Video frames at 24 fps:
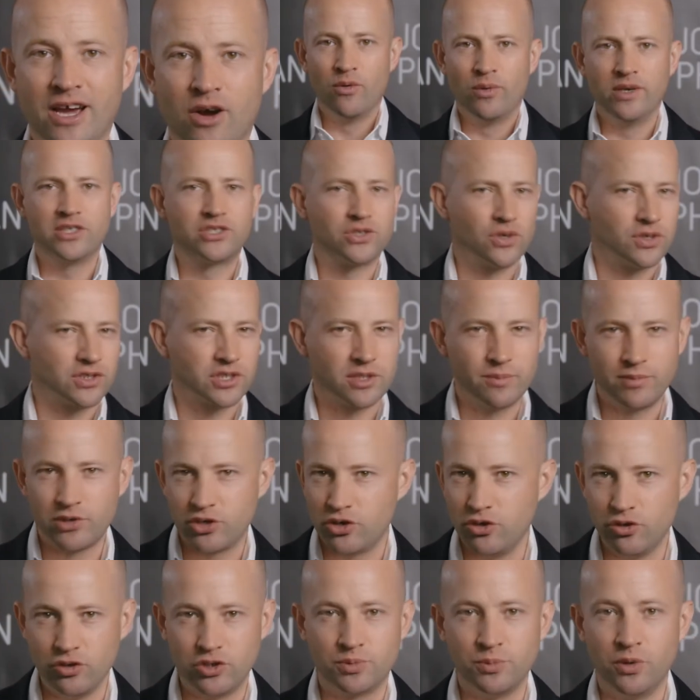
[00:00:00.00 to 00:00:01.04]
We saw some
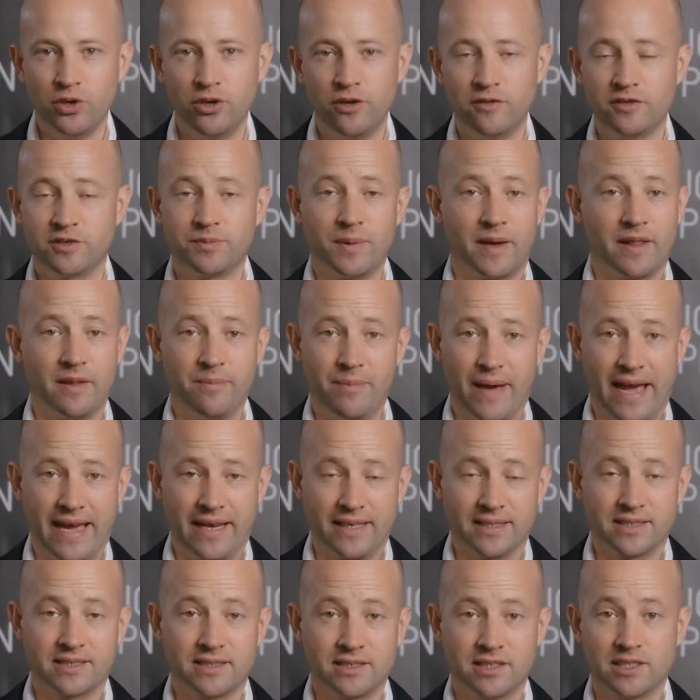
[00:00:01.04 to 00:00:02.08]
huge moves by the
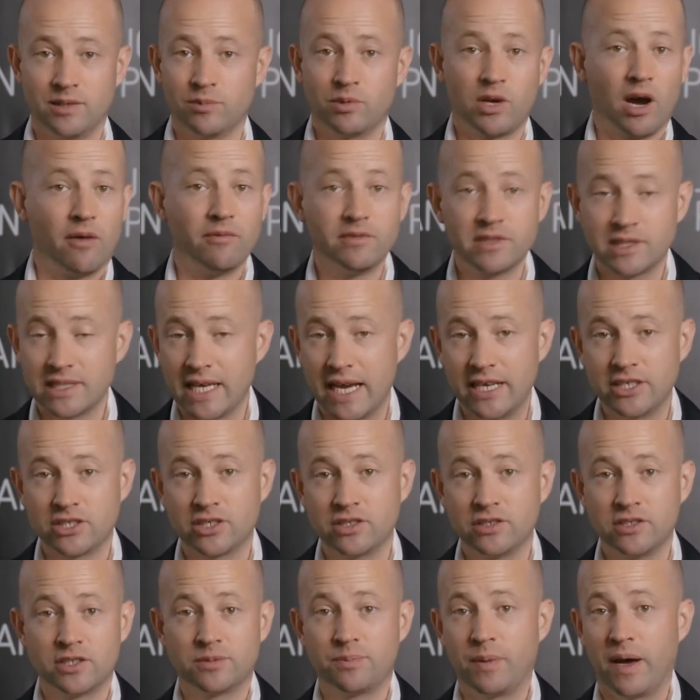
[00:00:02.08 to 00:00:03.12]
banks, some
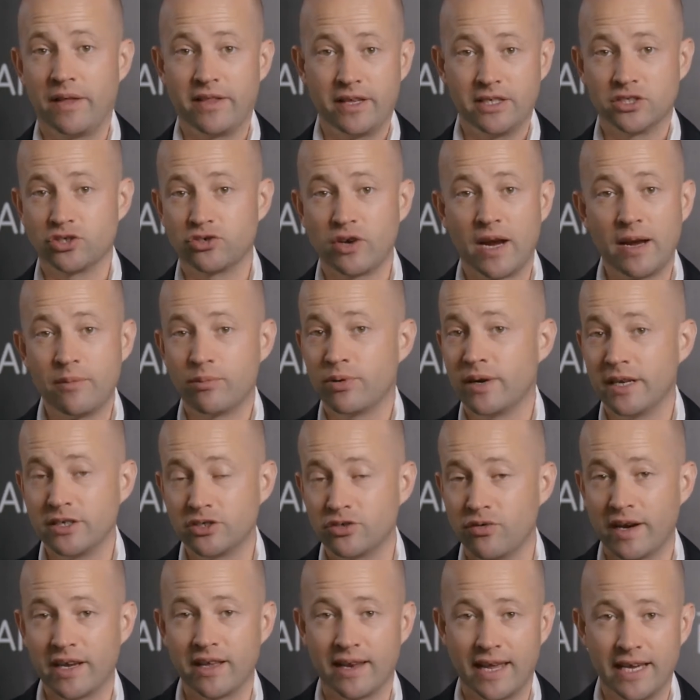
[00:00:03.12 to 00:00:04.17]
conversations by the Australian
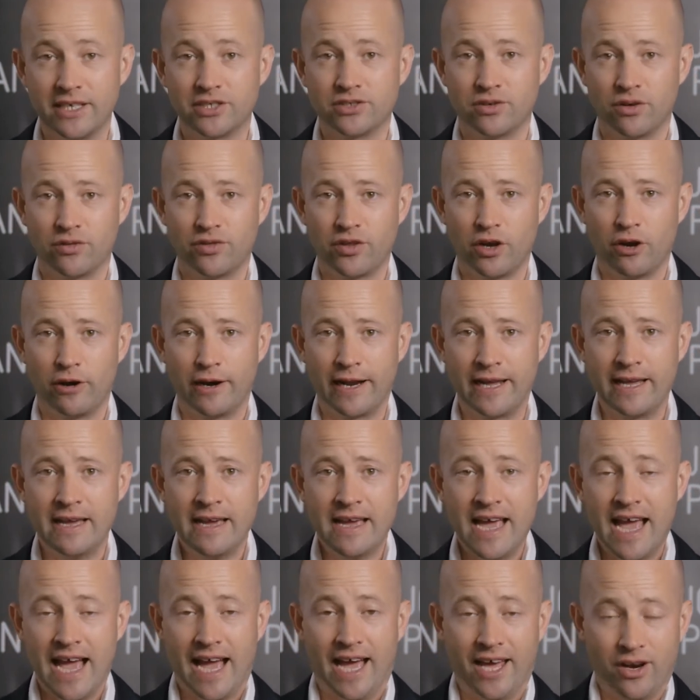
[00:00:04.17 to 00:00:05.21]
Prudential Regulation Authority,
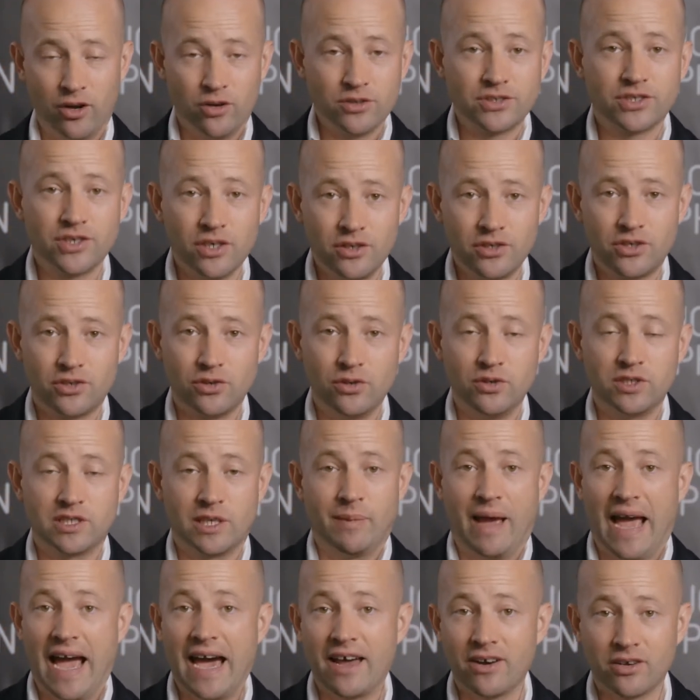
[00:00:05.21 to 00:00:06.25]
and also too,
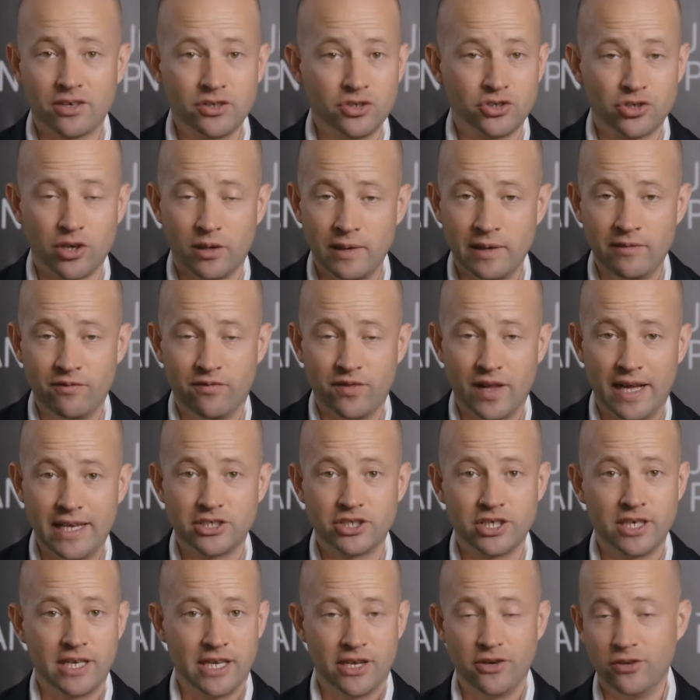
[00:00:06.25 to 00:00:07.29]
some out of control
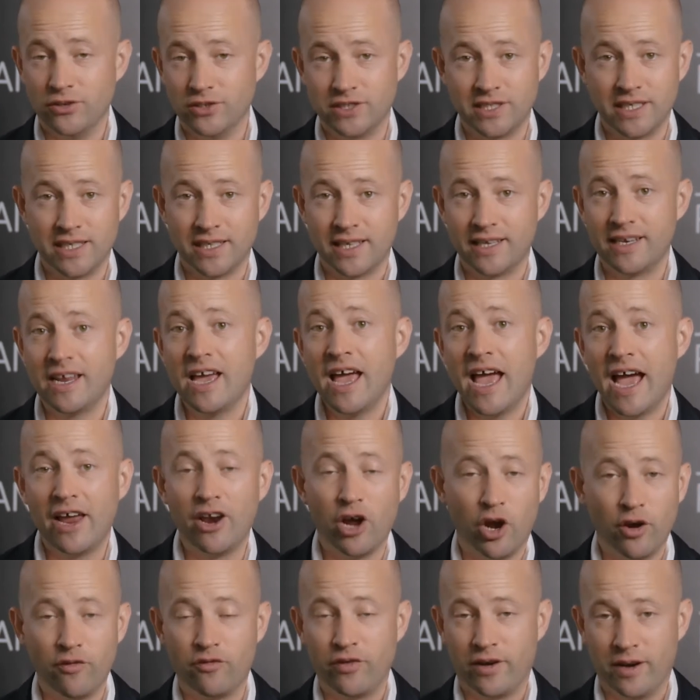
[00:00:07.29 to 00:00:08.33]
inflation in New Zealand and
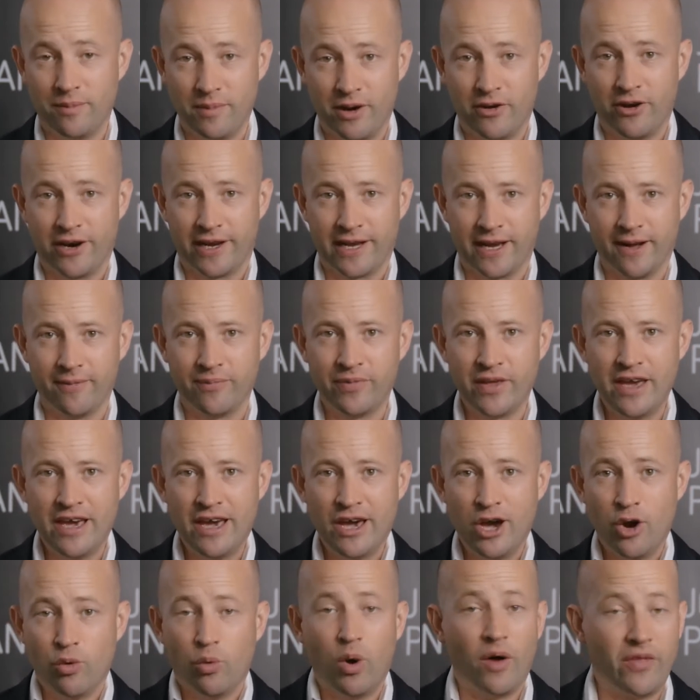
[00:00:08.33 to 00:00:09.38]
over in America.
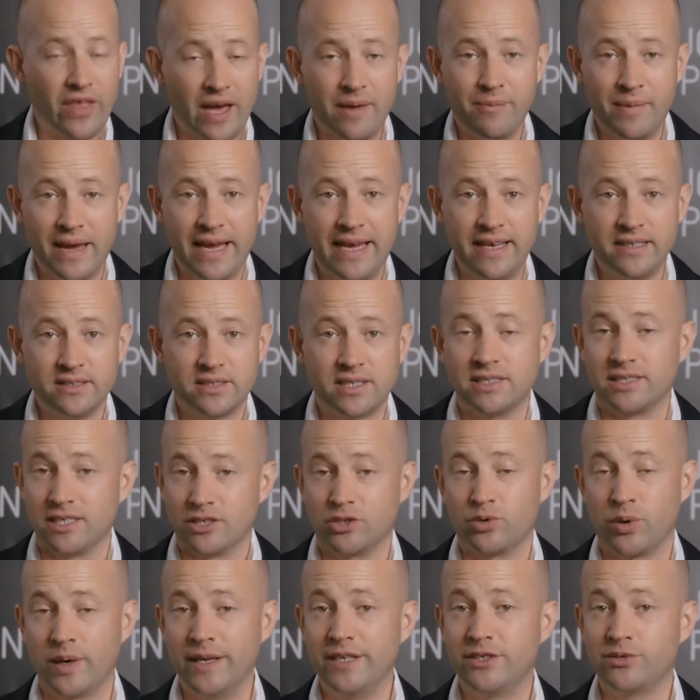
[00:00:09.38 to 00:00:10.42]
What that means is that
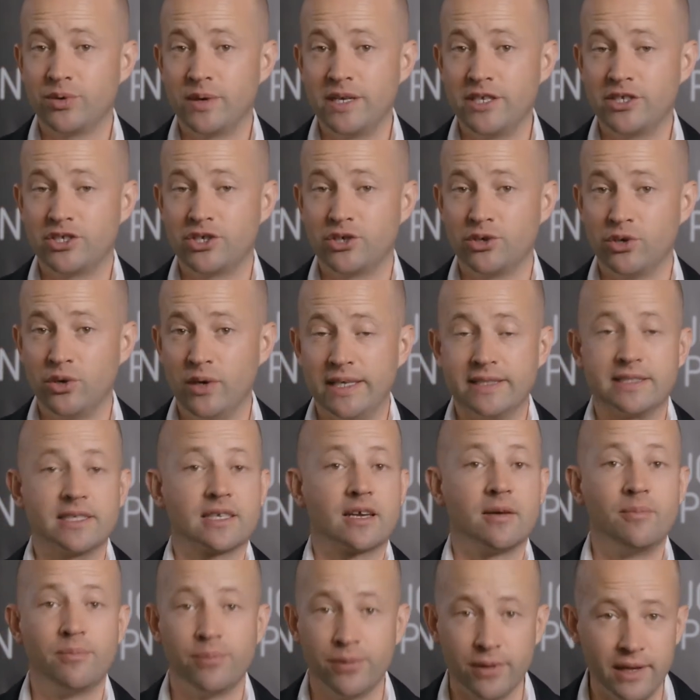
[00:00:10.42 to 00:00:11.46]
2022 is a
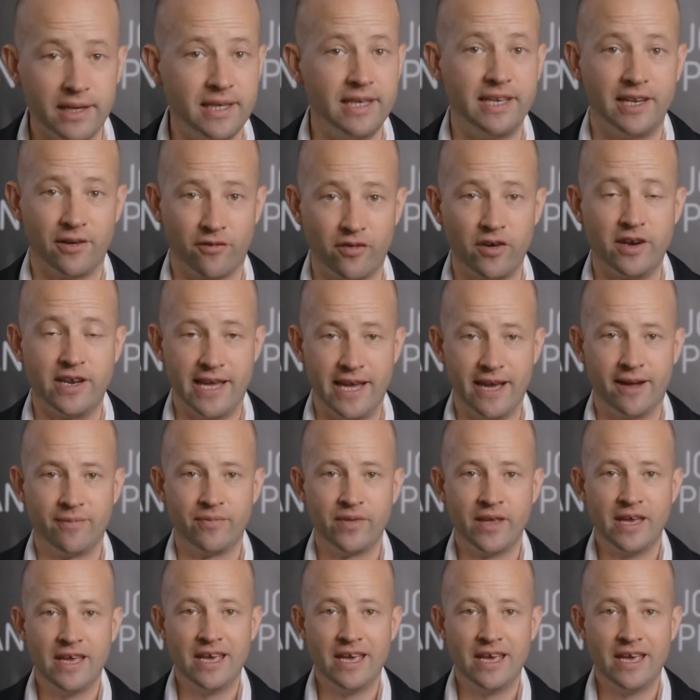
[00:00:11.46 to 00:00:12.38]
completely different year.